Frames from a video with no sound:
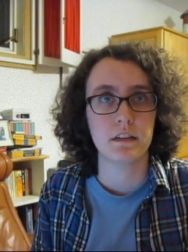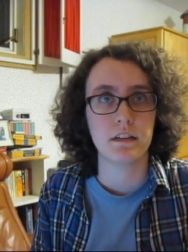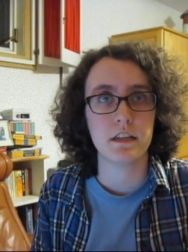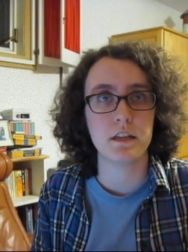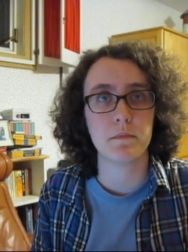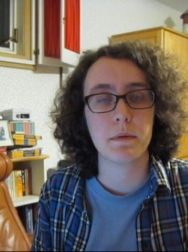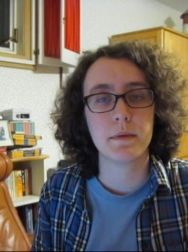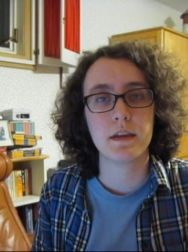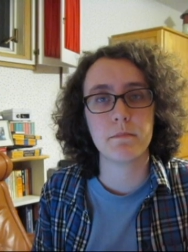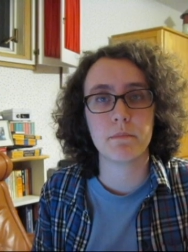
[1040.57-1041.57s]
you know, maybe
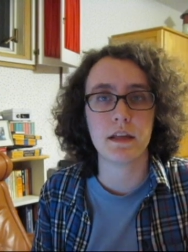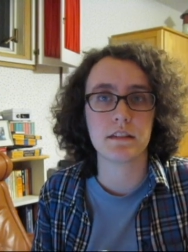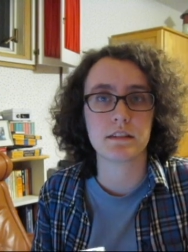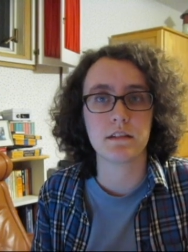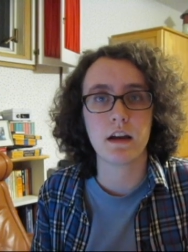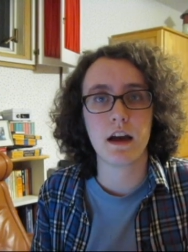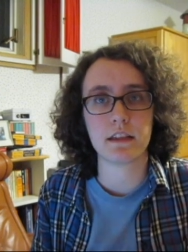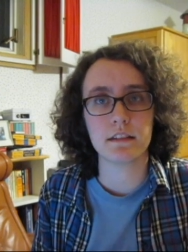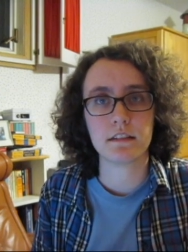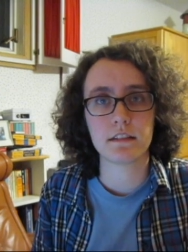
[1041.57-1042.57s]
he can balance out
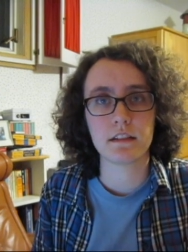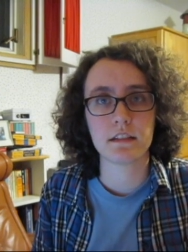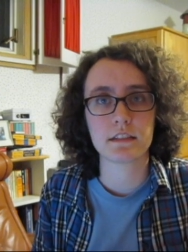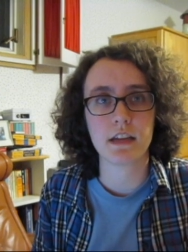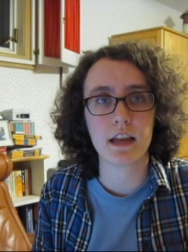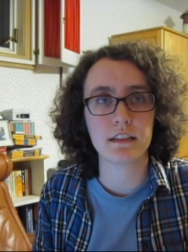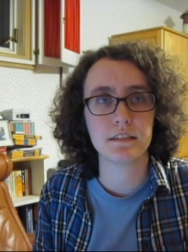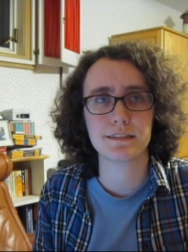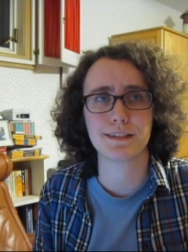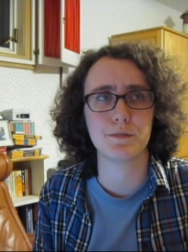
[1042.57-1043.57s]
Heinlein a little, because Heinlein's, like,